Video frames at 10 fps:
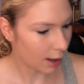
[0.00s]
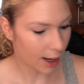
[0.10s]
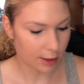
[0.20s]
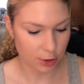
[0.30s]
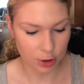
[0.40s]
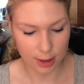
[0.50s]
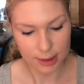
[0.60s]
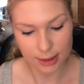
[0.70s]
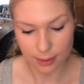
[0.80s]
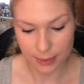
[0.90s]
I
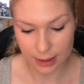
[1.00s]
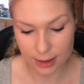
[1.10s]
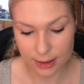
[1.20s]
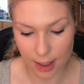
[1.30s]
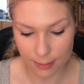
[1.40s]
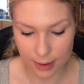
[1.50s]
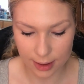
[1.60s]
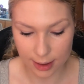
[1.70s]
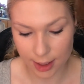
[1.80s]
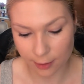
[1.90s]
just picked this up and
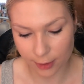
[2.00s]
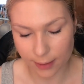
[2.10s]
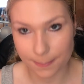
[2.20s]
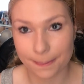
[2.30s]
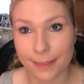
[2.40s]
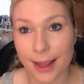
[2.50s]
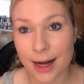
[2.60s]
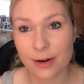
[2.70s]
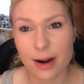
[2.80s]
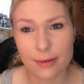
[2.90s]
I love it. I
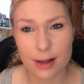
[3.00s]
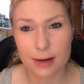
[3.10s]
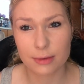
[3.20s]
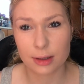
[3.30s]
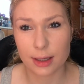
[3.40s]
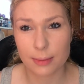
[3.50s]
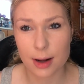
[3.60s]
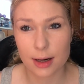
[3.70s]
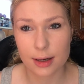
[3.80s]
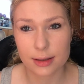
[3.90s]
know I have a lot of Clinique
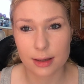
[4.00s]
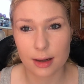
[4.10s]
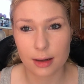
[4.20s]
products.